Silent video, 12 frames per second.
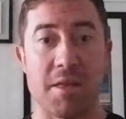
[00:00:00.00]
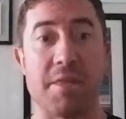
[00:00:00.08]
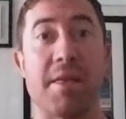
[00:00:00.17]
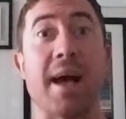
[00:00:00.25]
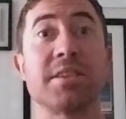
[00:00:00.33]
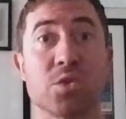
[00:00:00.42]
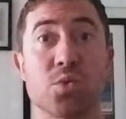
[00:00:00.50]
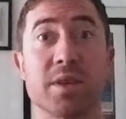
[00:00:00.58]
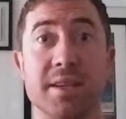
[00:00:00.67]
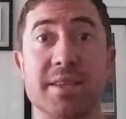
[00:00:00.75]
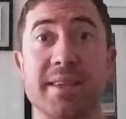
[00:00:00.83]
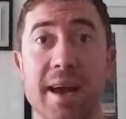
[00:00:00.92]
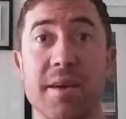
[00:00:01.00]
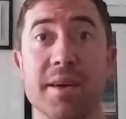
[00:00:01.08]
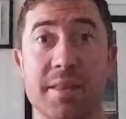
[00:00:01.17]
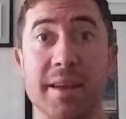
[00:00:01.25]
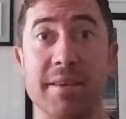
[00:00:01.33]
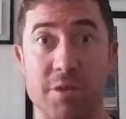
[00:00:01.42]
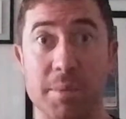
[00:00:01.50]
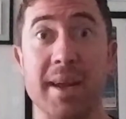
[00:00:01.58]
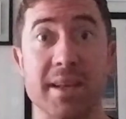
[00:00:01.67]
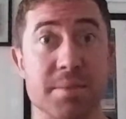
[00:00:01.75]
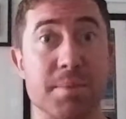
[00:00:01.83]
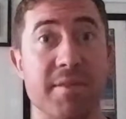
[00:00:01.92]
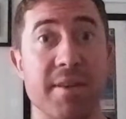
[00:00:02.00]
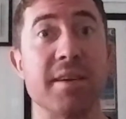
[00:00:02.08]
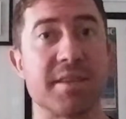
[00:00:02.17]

That's a really scary thing for me. It's been very